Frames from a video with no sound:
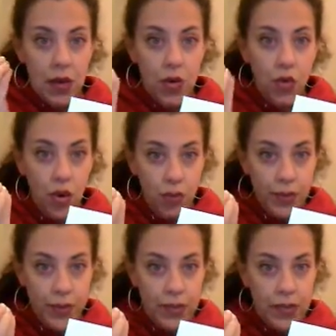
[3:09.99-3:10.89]

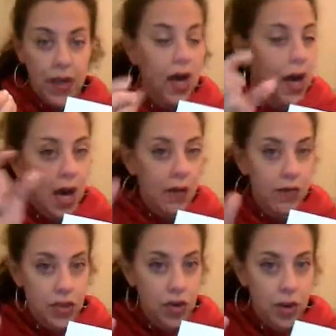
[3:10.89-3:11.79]
groups of a
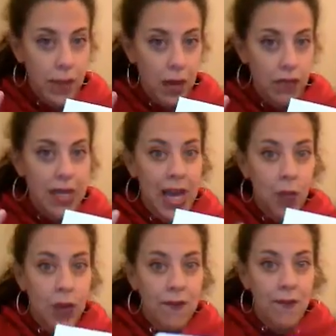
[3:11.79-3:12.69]
certain amount can
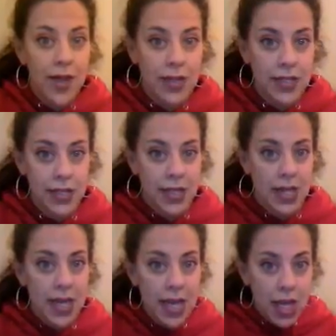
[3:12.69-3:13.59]
we fit
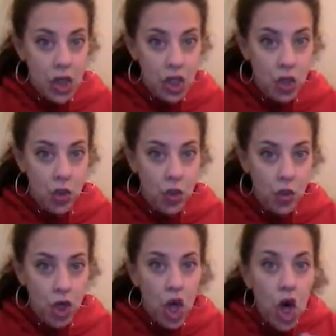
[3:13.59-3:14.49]
into
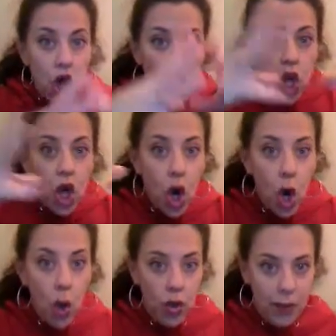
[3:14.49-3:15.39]
the
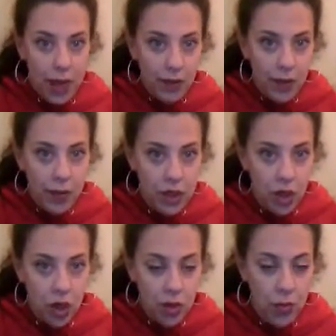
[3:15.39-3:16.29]
whole amount that we
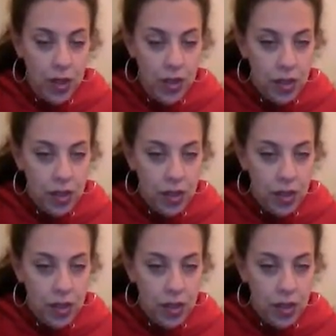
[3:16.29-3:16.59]
started with?